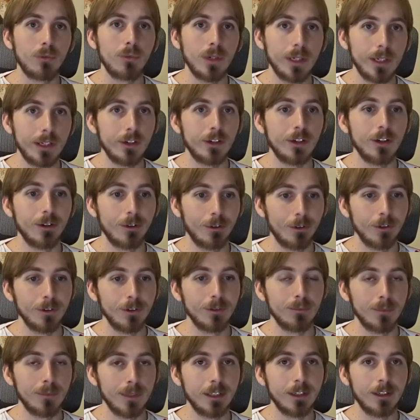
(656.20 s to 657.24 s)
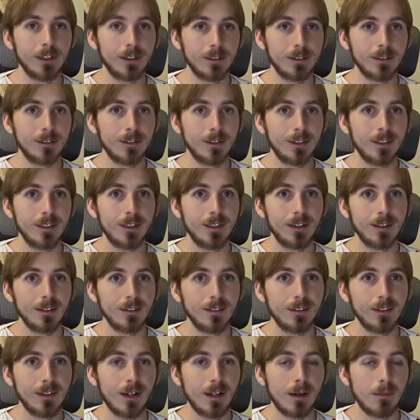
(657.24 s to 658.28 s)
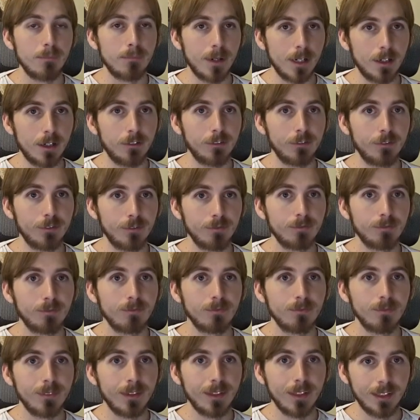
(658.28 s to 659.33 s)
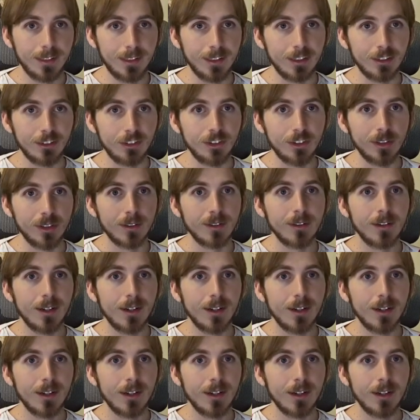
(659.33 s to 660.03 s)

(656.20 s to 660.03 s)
window or a mirror above the kitchen,